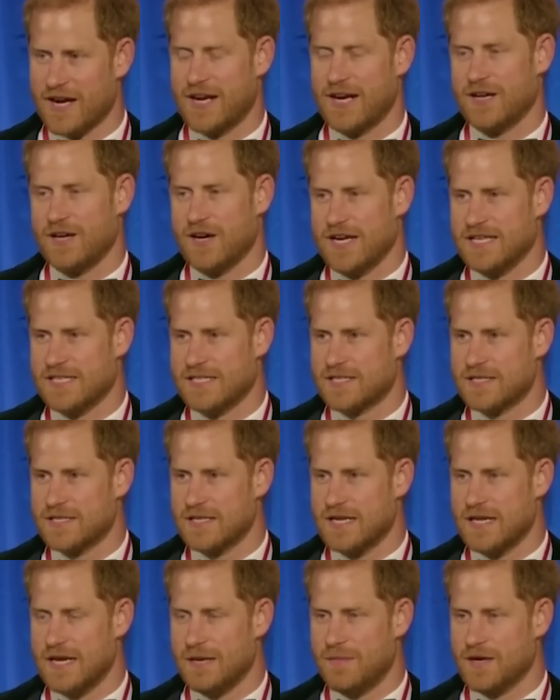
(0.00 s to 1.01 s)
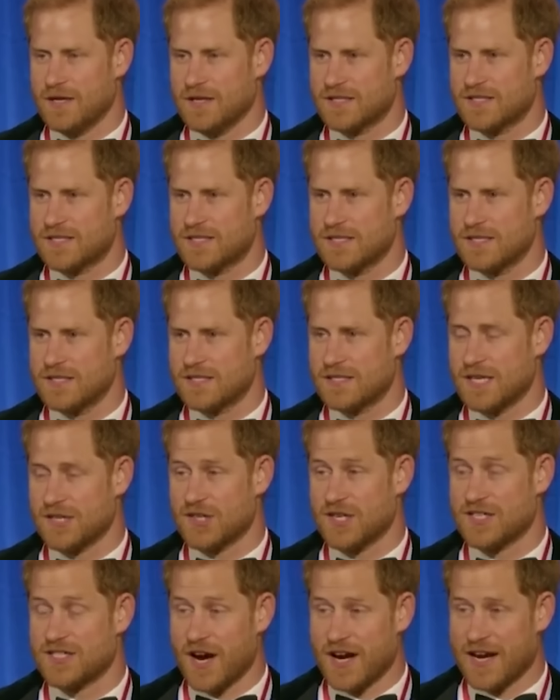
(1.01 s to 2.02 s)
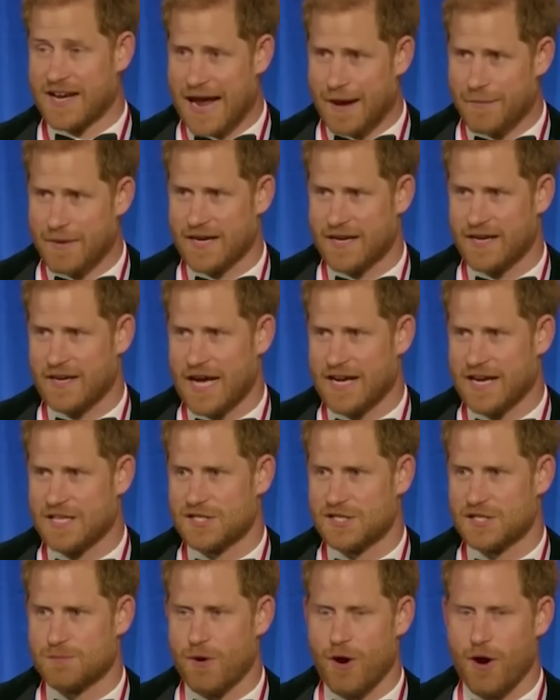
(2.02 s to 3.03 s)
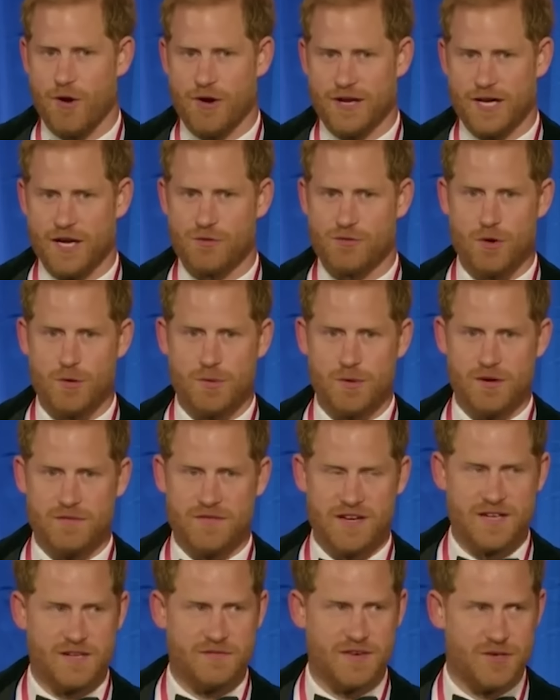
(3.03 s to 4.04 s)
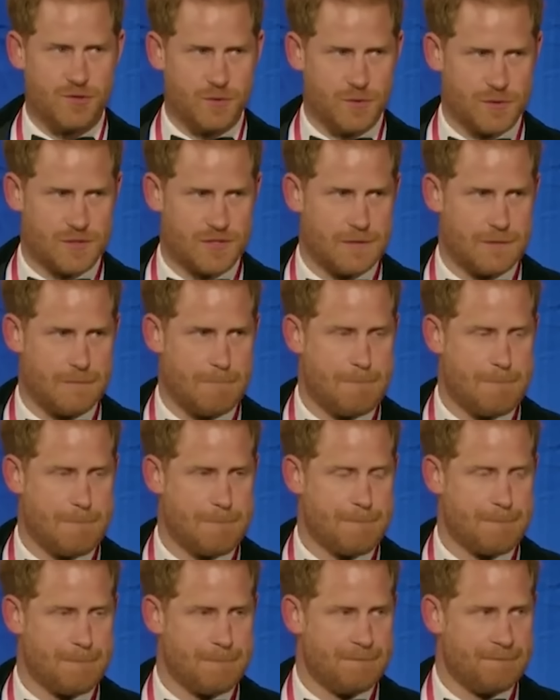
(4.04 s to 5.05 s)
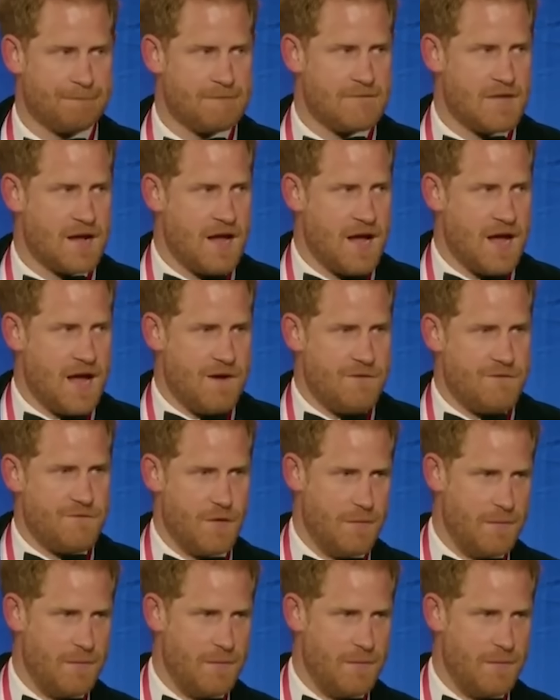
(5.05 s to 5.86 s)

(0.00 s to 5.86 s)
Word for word: So, you know, I mean, he was full of admiration for his brother, you know, doing that to become an air ambulance pilot. And, you